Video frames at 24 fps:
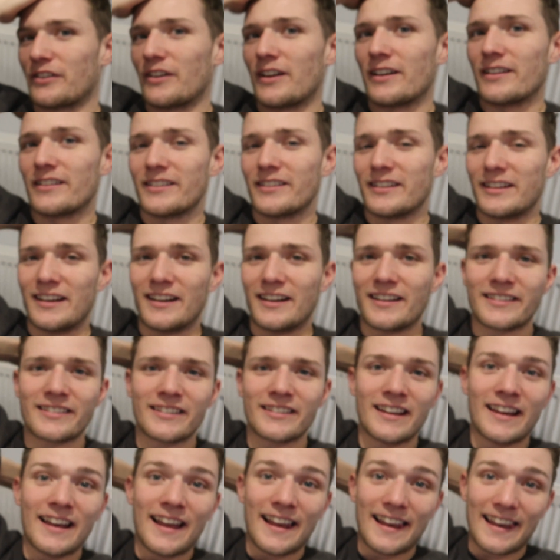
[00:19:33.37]
excited to see us.
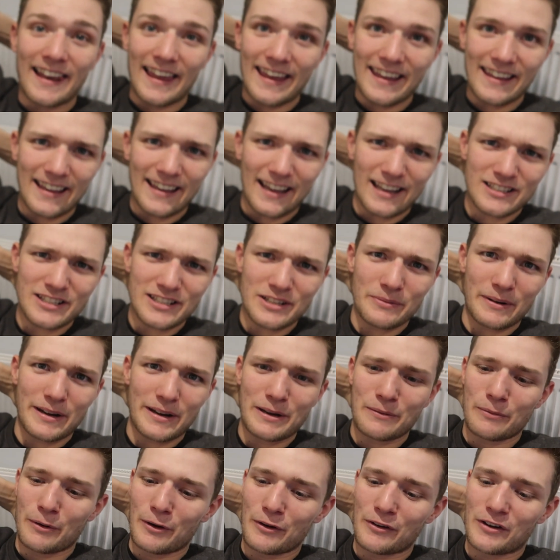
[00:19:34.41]
Lake actually, when
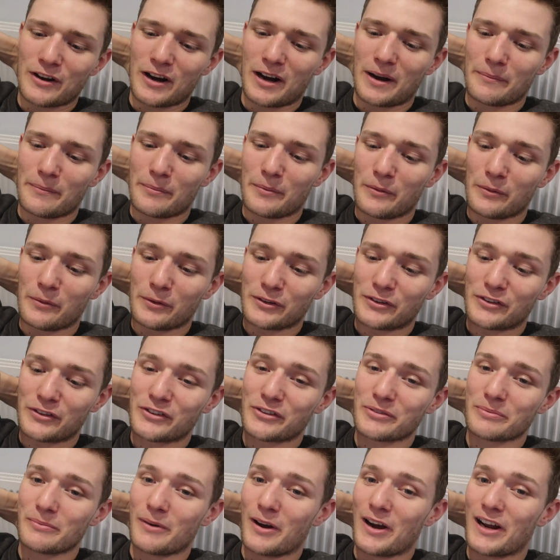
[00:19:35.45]
he woke up, was
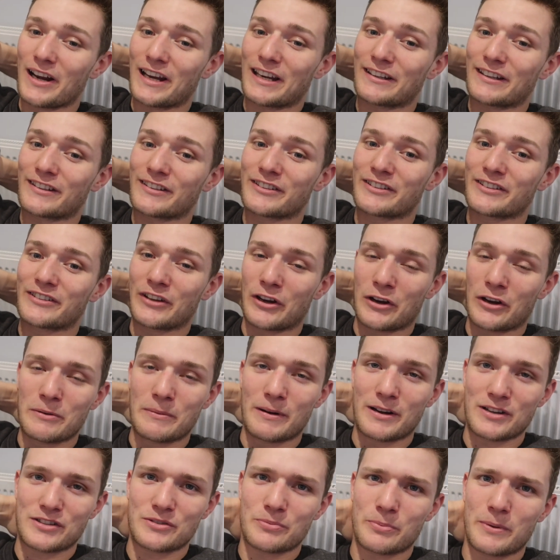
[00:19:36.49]
smiling so
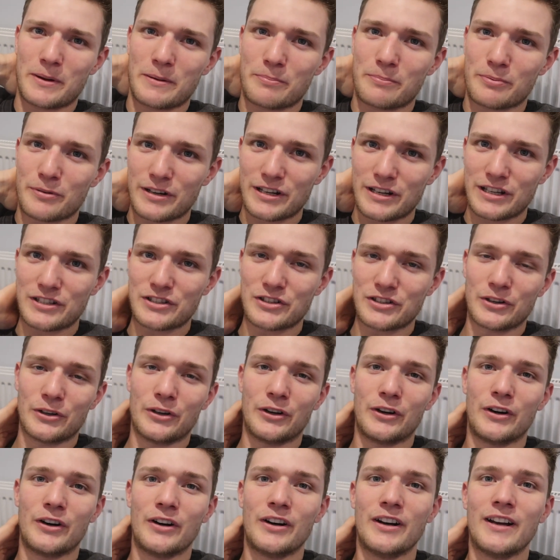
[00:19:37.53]
much. We're pretty
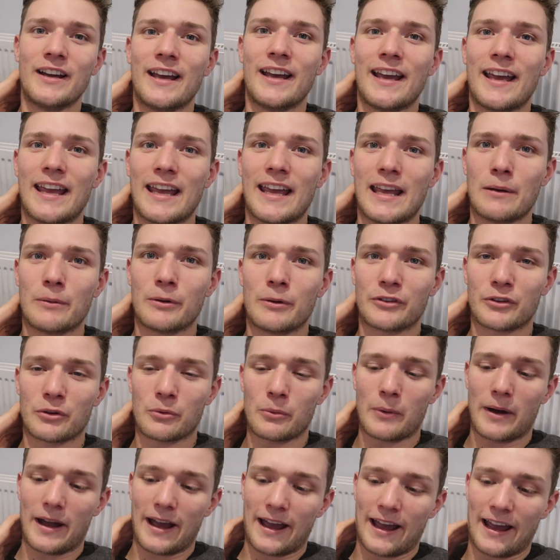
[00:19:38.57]
sure he was
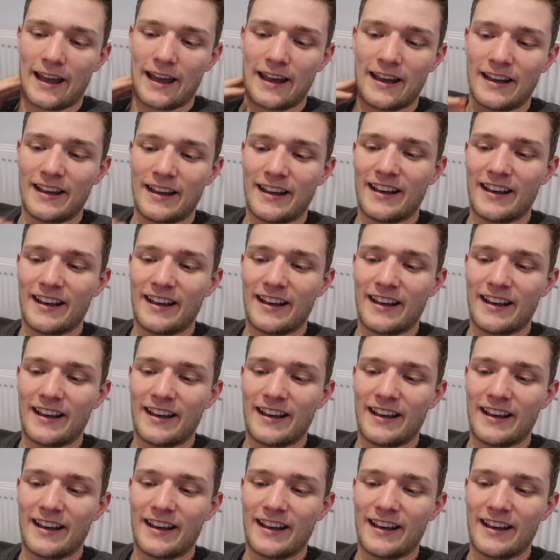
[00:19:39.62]
aware